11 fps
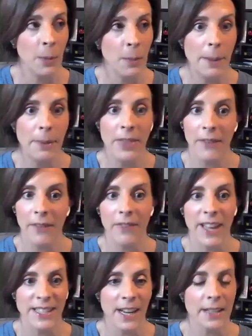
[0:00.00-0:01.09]
you know, maybe
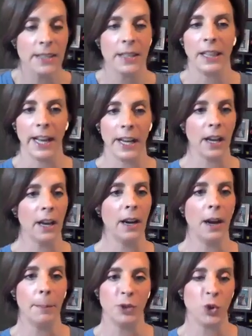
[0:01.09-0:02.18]
that takes like
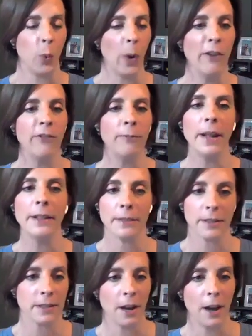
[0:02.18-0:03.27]
up 12
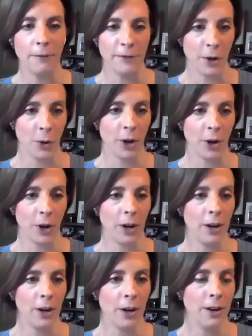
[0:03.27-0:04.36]
months of
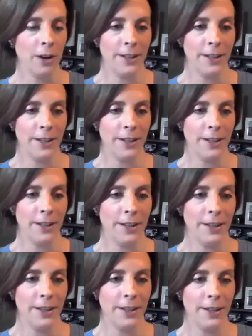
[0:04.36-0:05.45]
your of
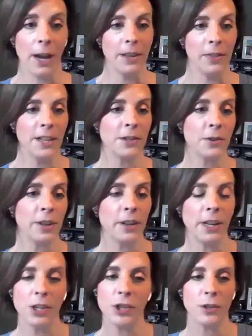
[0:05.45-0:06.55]
your time. These
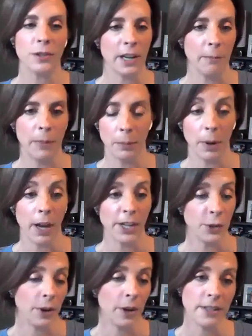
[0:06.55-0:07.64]
are the issues that have been
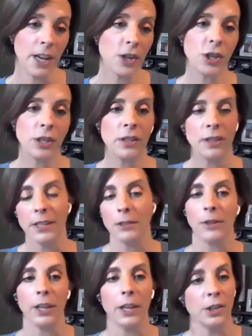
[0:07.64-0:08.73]
brought to our attention.
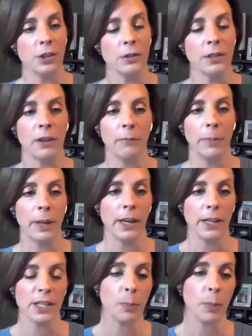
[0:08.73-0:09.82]
These are the issues that have
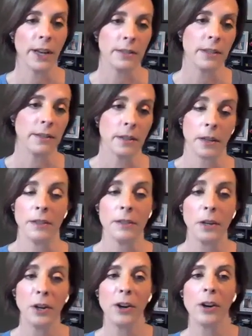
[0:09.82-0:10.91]
been expressed as a
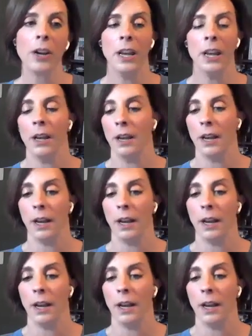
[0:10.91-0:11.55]
concern.